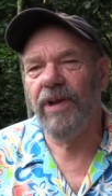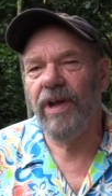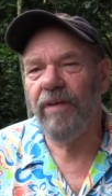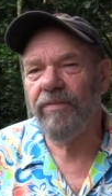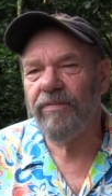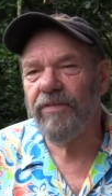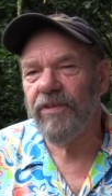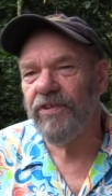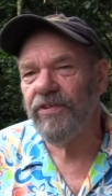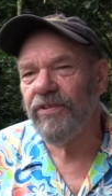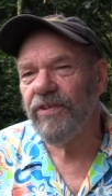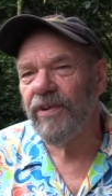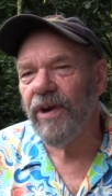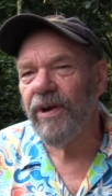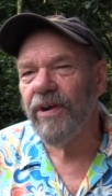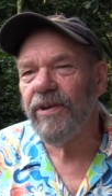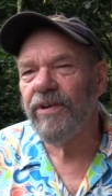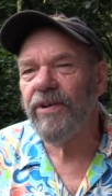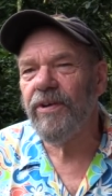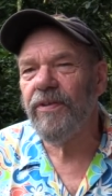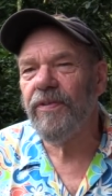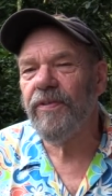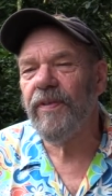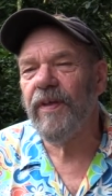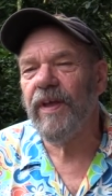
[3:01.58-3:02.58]
You have to
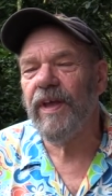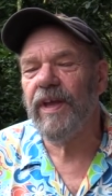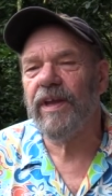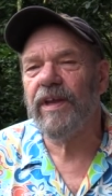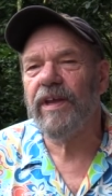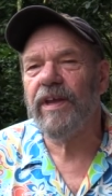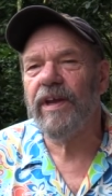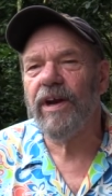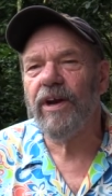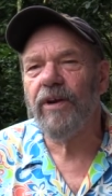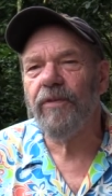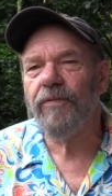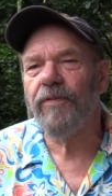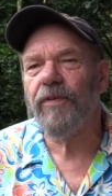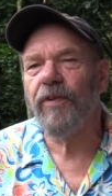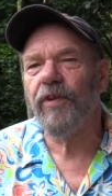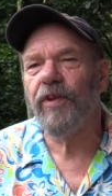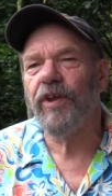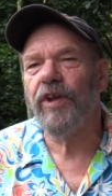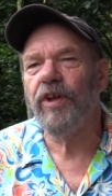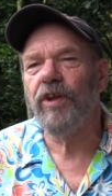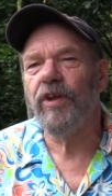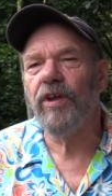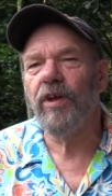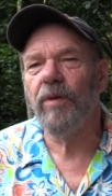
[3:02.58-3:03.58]
start to think
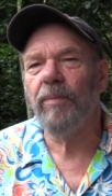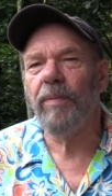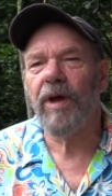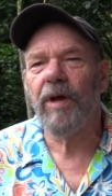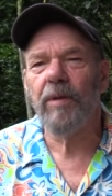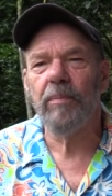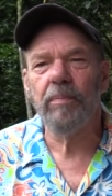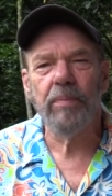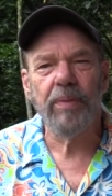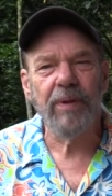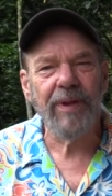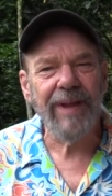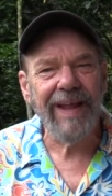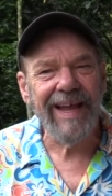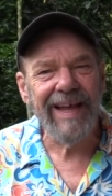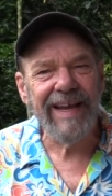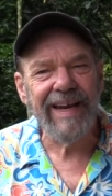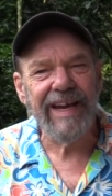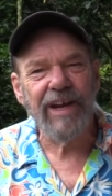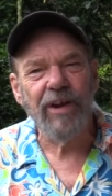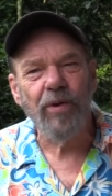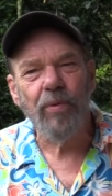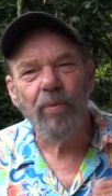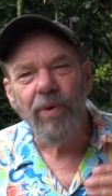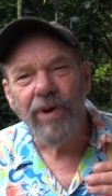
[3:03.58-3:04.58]
carefully about
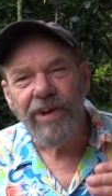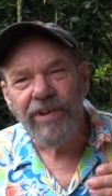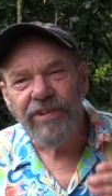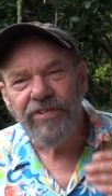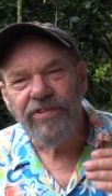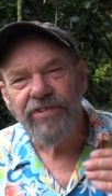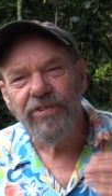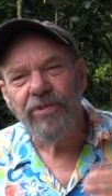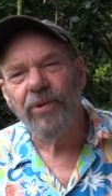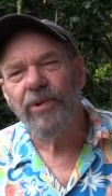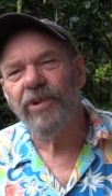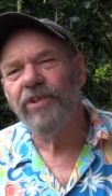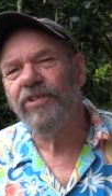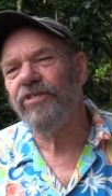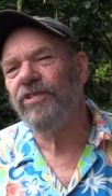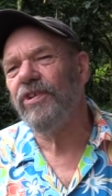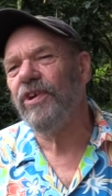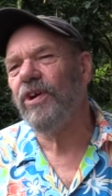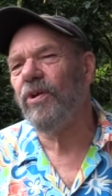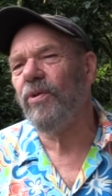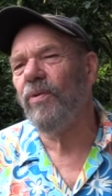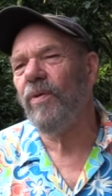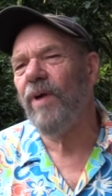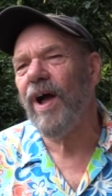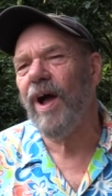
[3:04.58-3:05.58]
planning what sorts
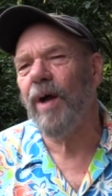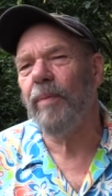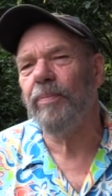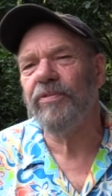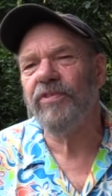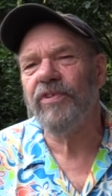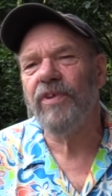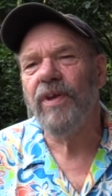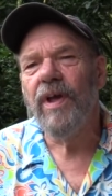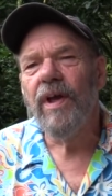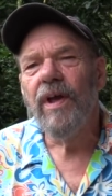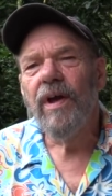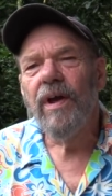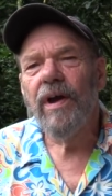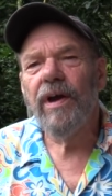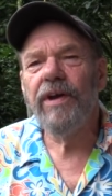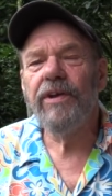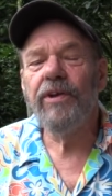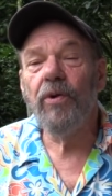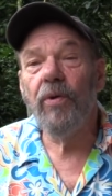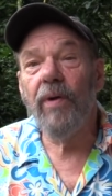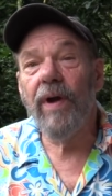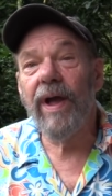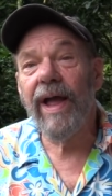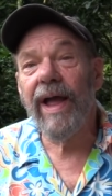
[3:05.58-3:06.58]
of crops are
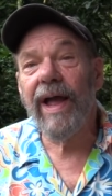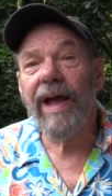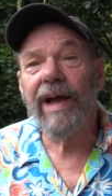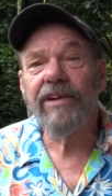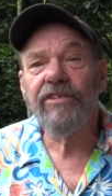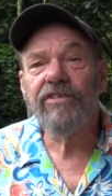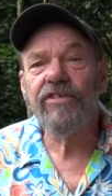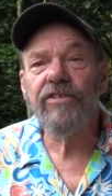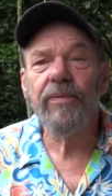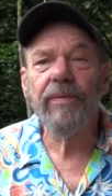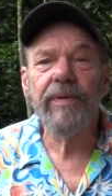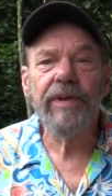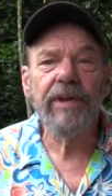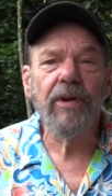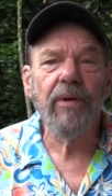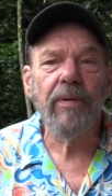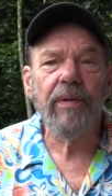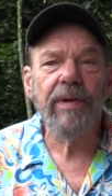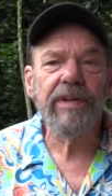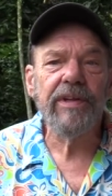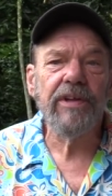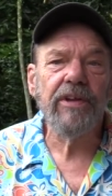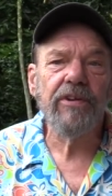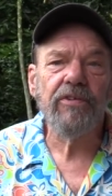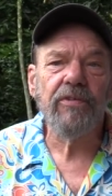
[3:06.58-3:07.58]
you actually
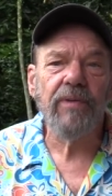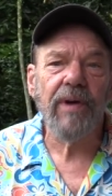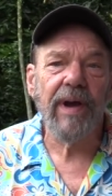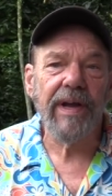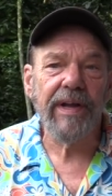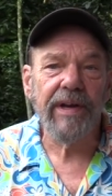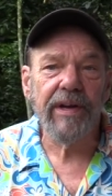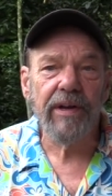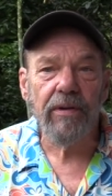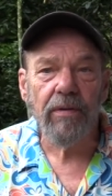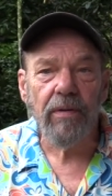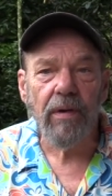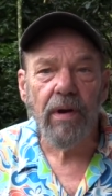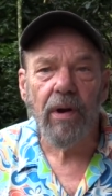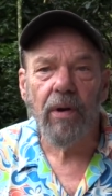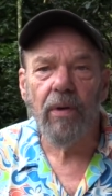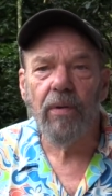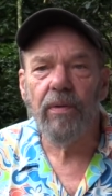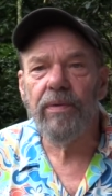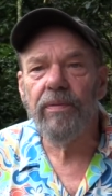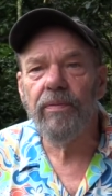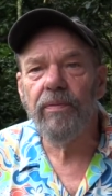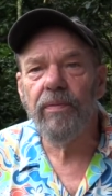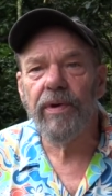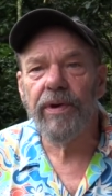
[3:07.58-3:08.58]
going to try to
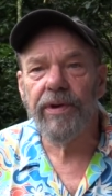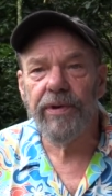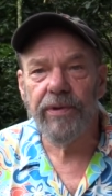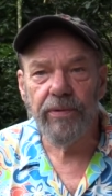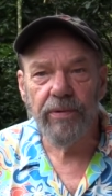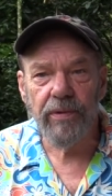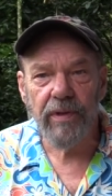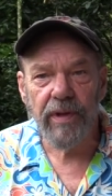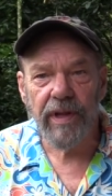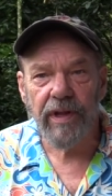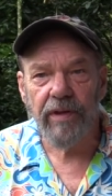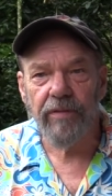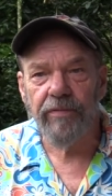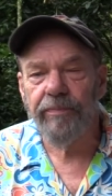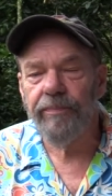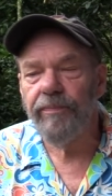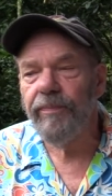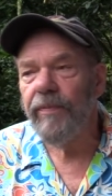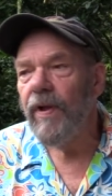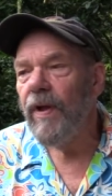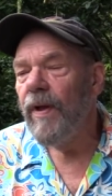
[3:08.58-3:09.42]
grow where you live.